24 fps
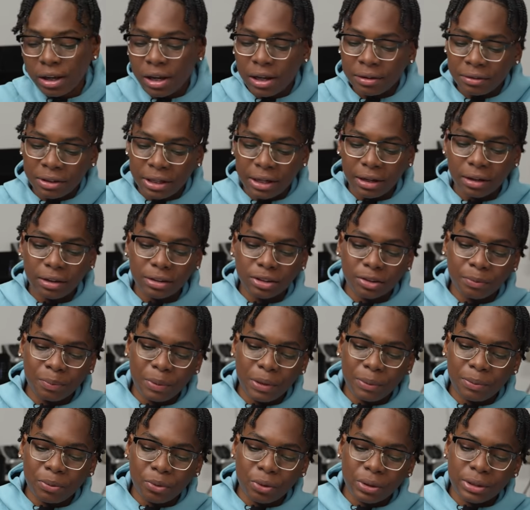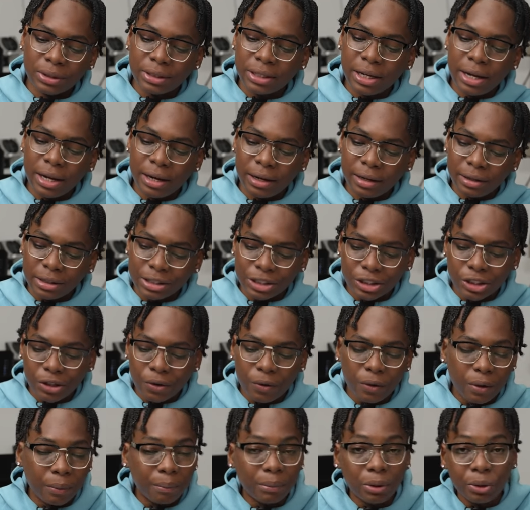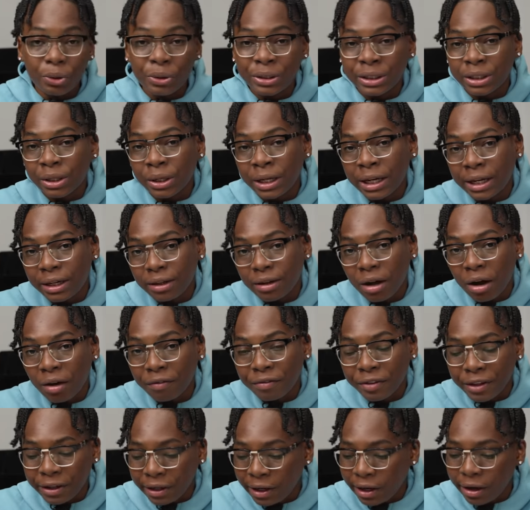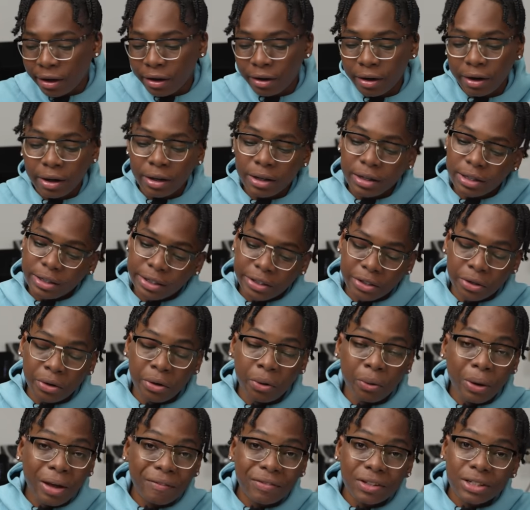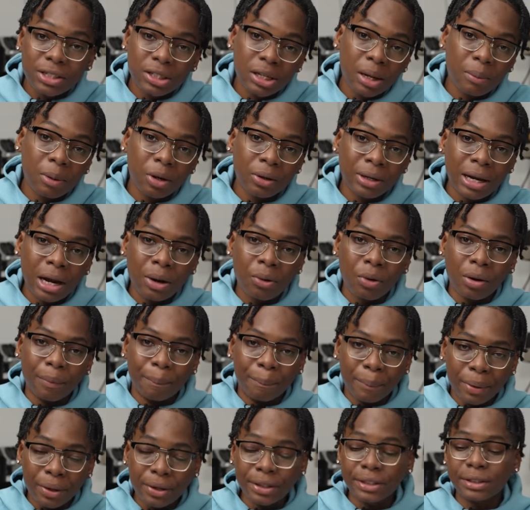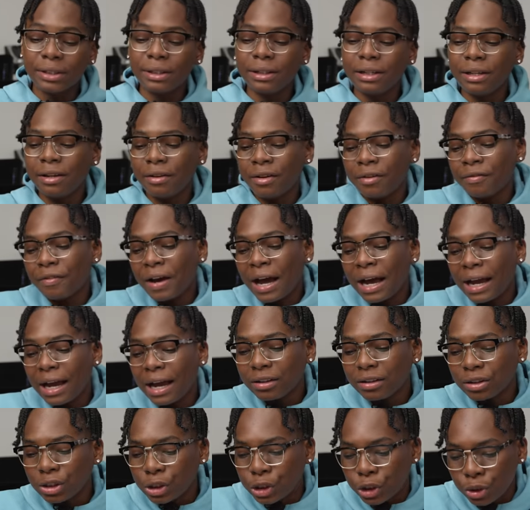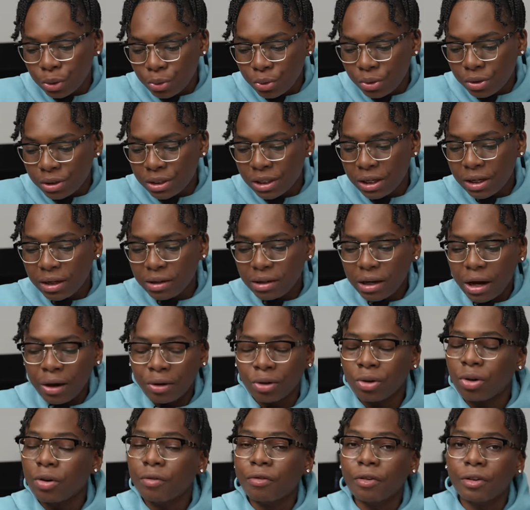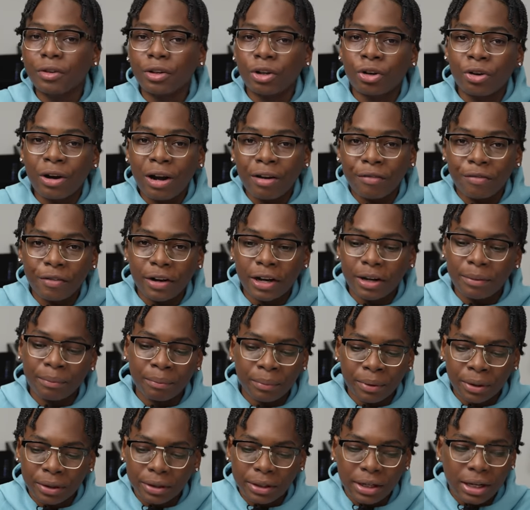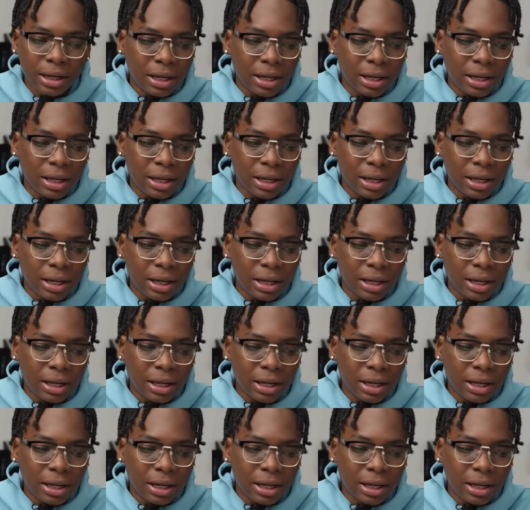Then a lot of people were saying the silver blue is the hit of the year. So we have to see about that one. Personally, if I to choose, I would go for the graphite, but